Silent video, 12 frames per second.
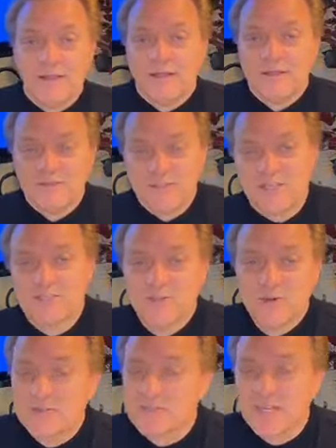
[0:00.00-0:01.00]
C.S.
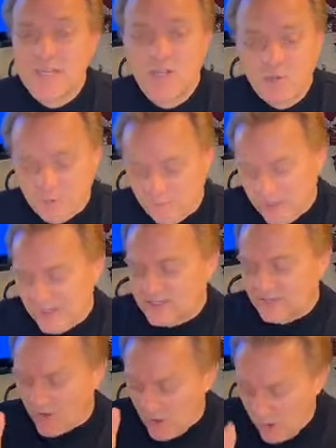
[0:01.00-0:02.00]
Lewis said human beings
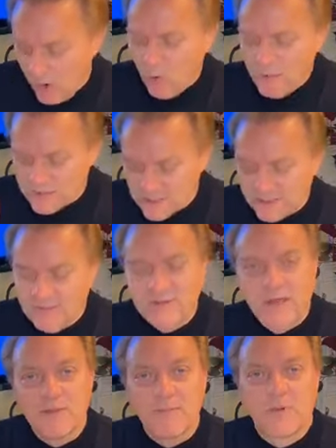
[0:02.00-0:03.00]
have always
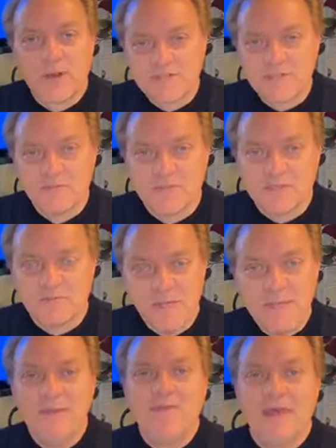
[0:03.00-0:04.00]
lived on the precipice.
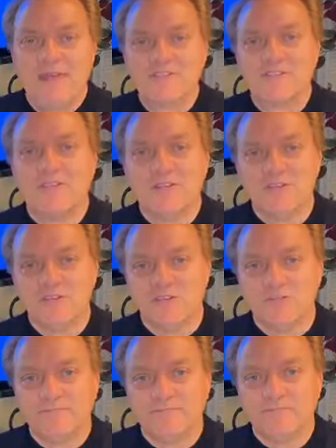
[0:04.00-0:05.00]
Maybe that's the issue.